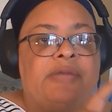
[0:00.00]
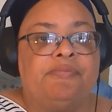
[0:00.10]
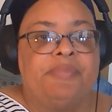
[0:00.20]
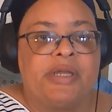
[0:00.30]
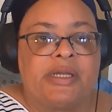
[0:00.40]

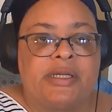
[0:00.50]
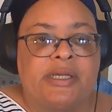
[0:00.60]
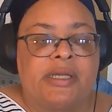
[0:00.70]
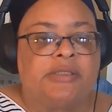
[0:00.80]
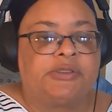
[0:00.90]
admit
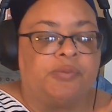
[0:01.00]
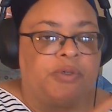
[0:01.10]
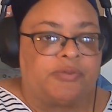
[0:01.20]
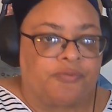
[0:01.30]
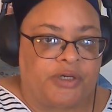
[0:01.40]
to
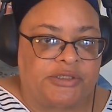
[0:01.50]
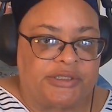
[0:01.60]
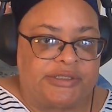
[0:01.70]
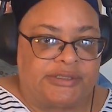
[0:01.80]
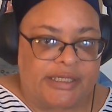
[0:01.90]
what
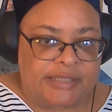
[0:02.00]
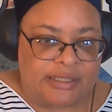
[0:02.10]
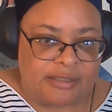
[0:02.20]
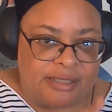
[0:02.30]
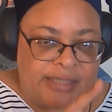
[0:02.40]
Russia said
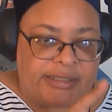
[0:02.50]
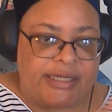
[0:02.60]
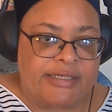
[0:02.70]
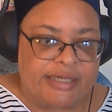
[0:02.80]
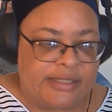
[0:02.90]
that they
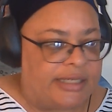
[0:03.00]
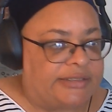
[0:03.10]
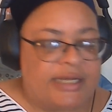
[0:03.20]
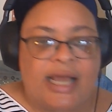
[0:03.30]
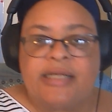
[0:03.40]
did. They
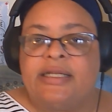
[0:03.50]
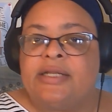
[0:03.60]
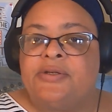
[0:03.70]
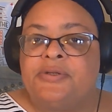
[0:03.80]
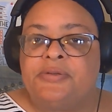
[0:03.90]
said, I
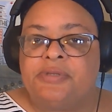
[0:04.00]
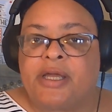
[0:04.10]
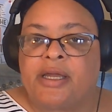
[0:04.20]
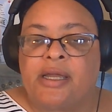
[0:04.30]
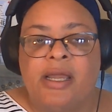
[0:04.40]
didn't do
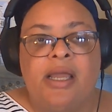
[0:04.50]
that.